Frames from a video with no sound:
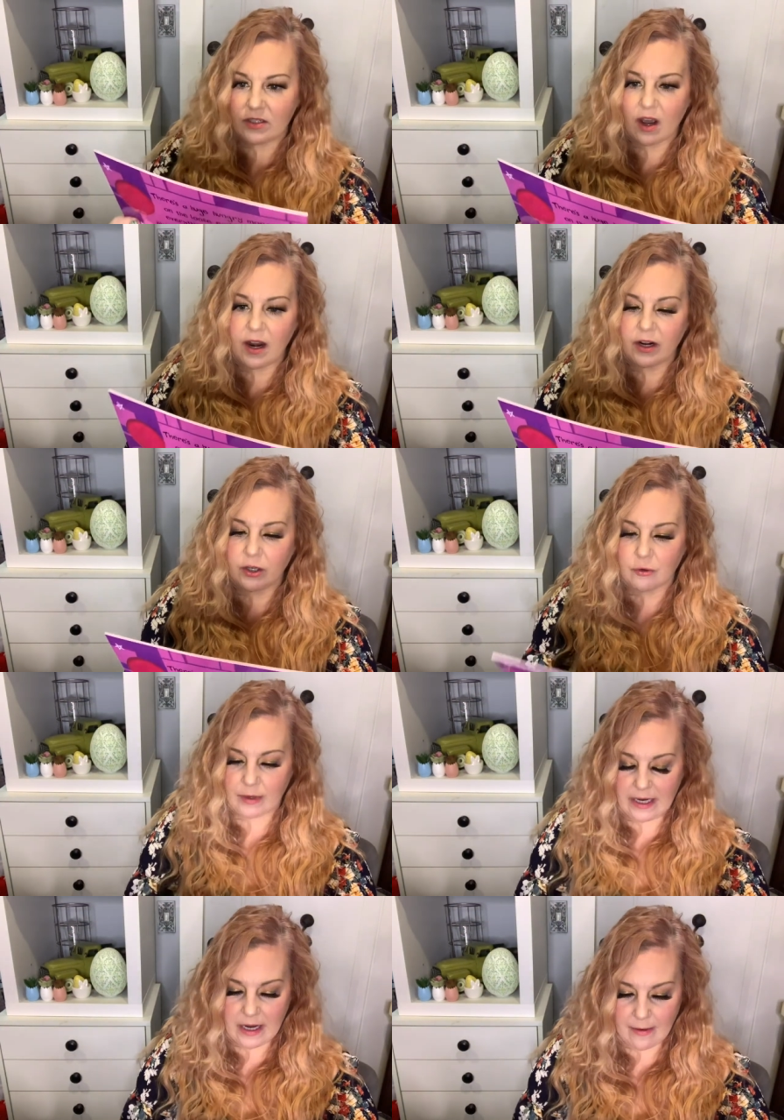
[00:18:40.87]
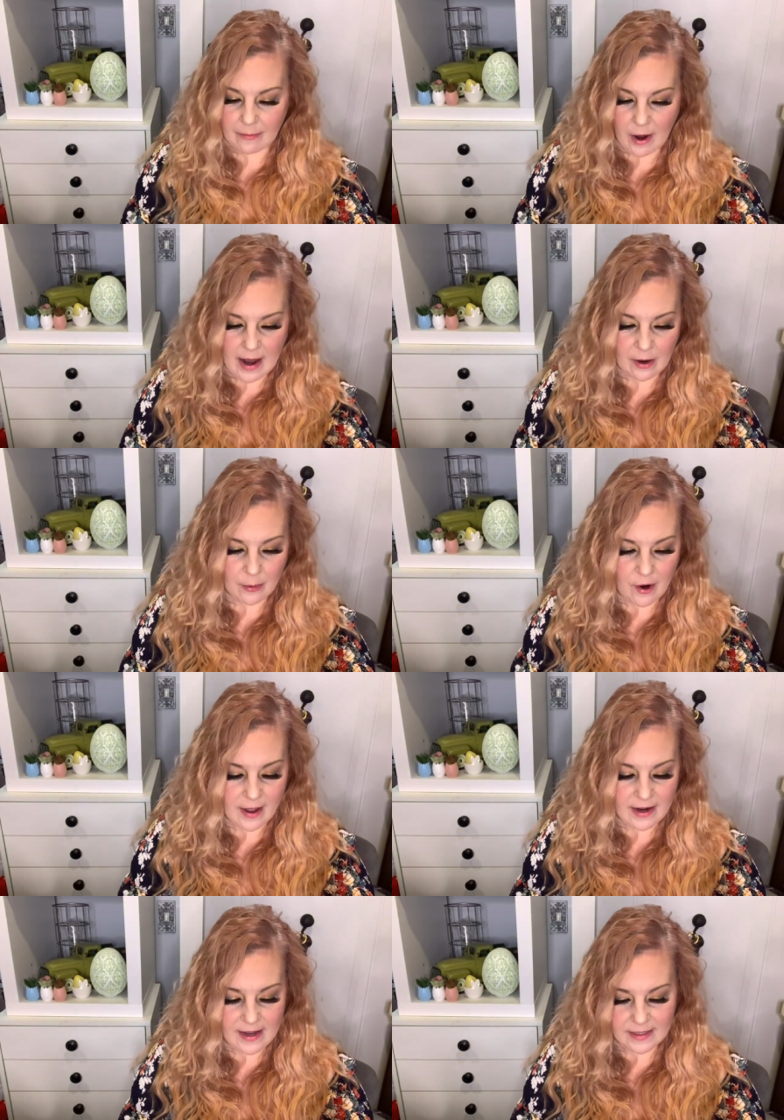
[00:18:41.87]
not a Greenbrier
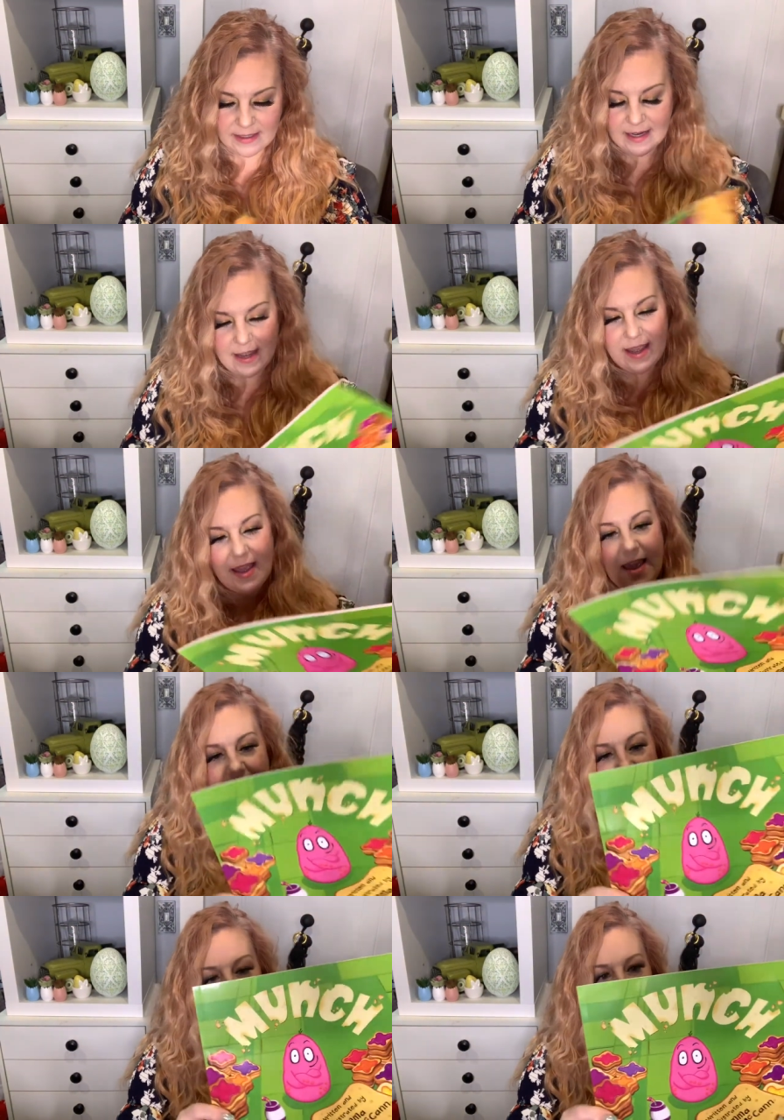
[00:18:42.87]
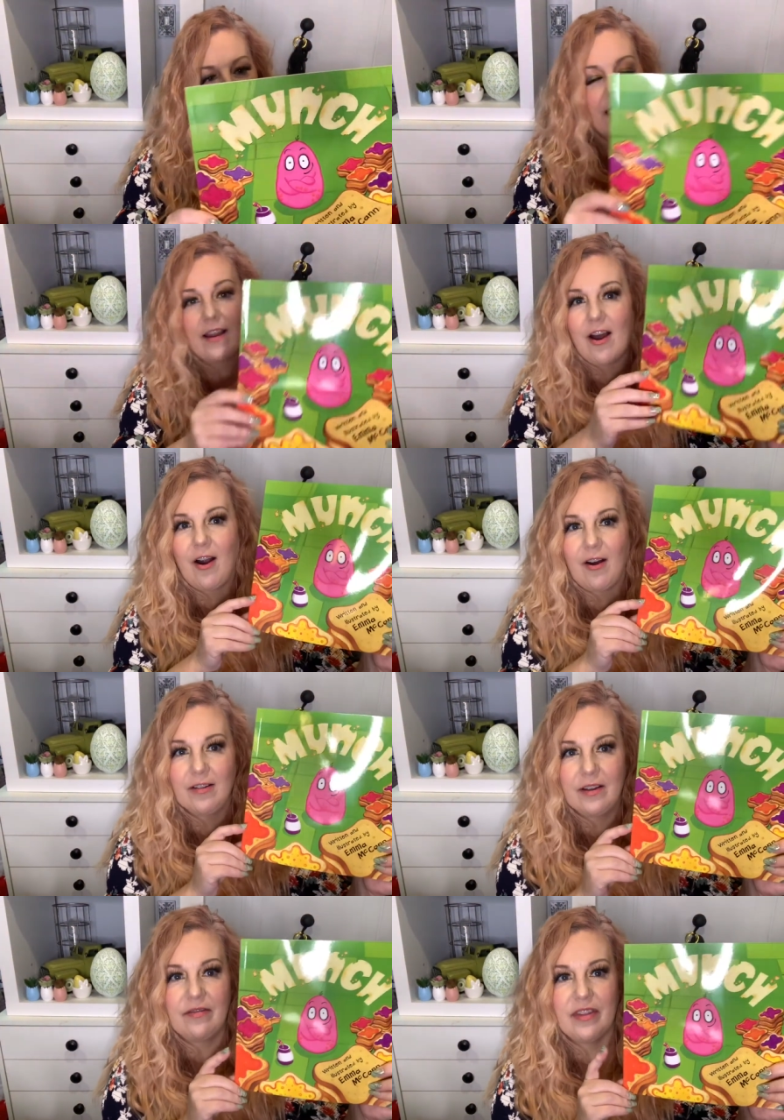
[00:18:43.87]
product, and I got
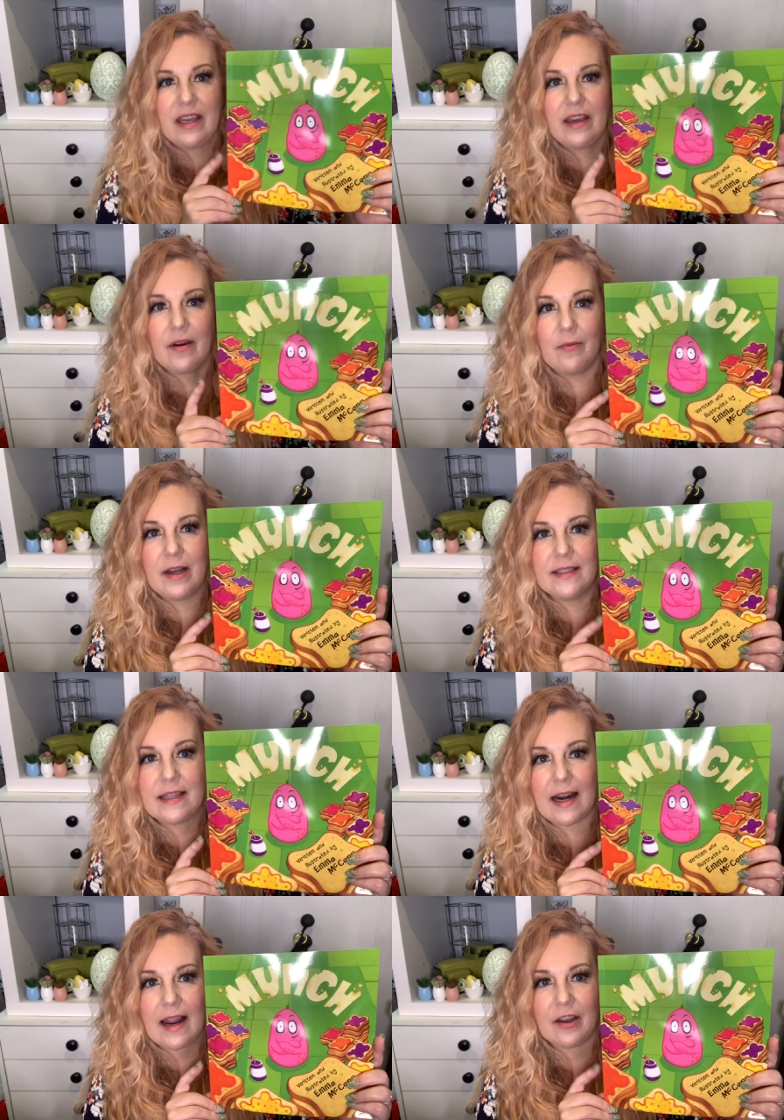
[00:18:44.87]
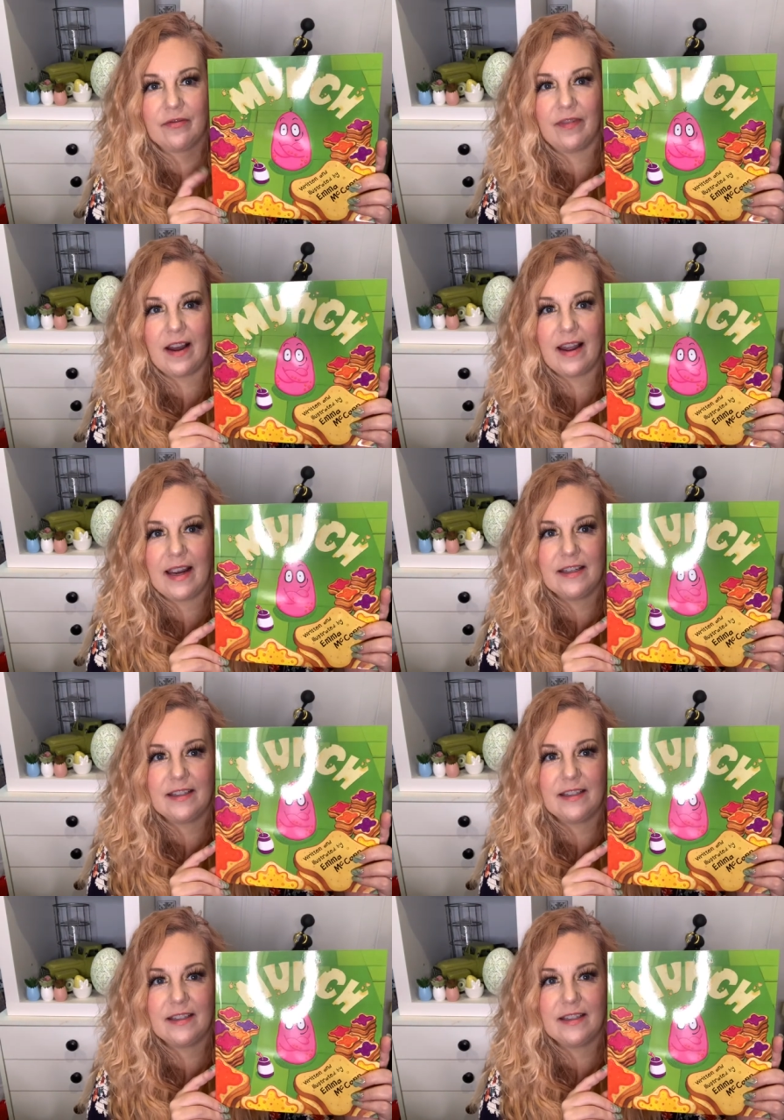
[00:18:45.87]
all of the ones that I could find.